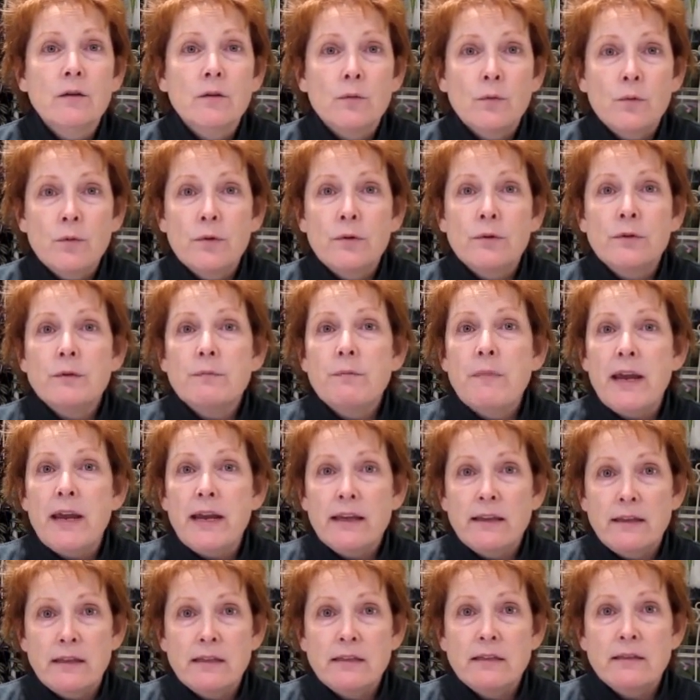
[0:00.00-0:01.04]
would
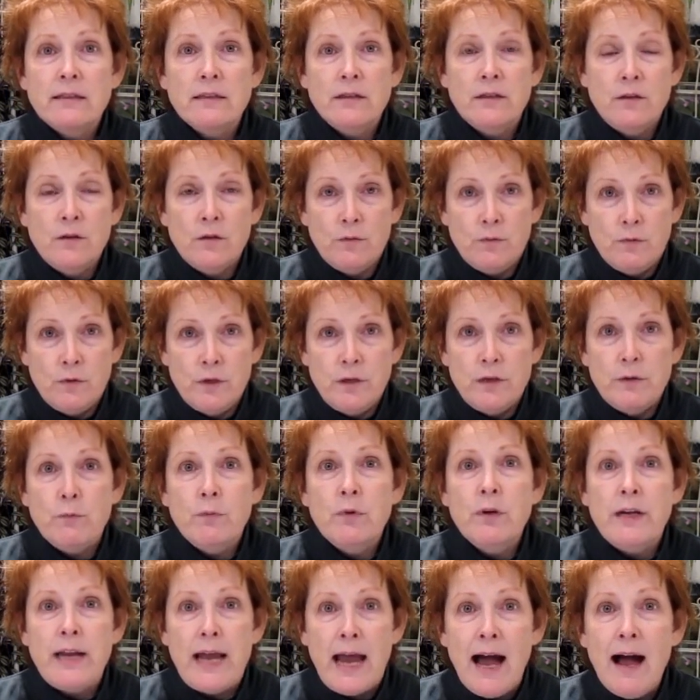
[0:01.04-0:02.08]
make this, you know, would,
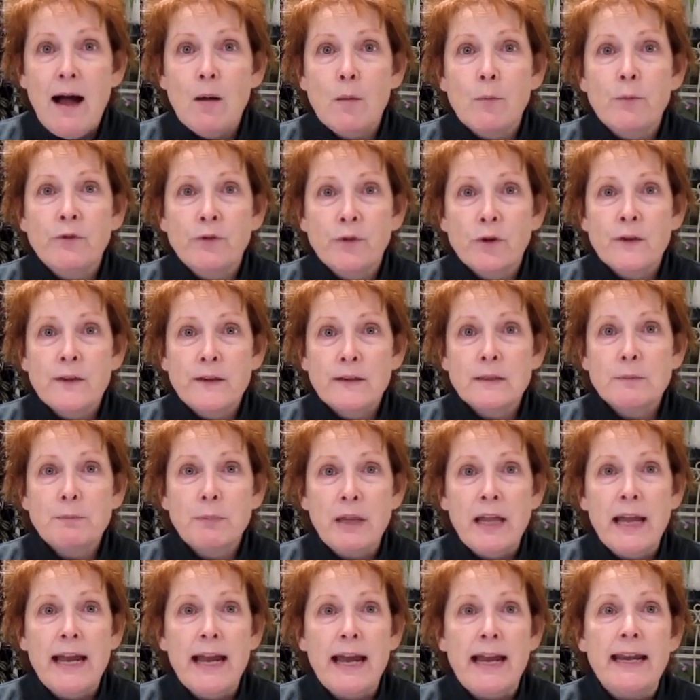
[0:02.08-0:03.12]
would help for this
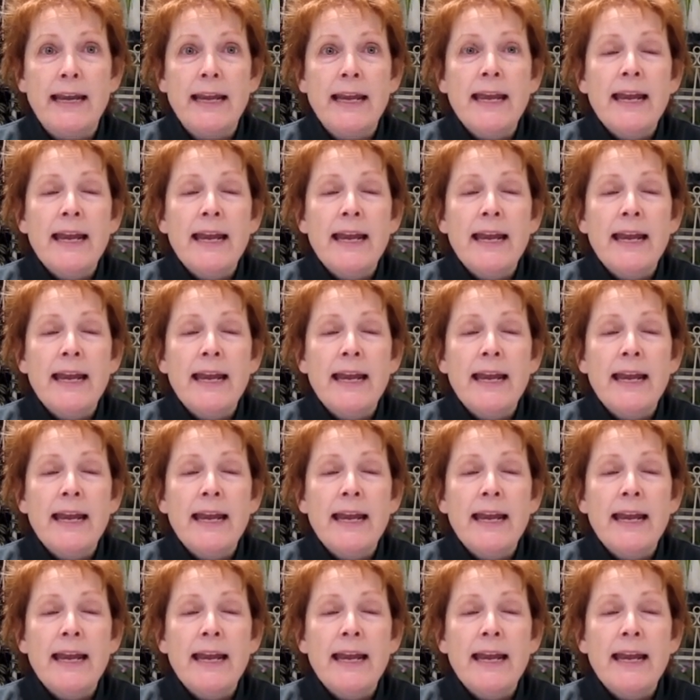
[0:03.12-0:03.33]
plant.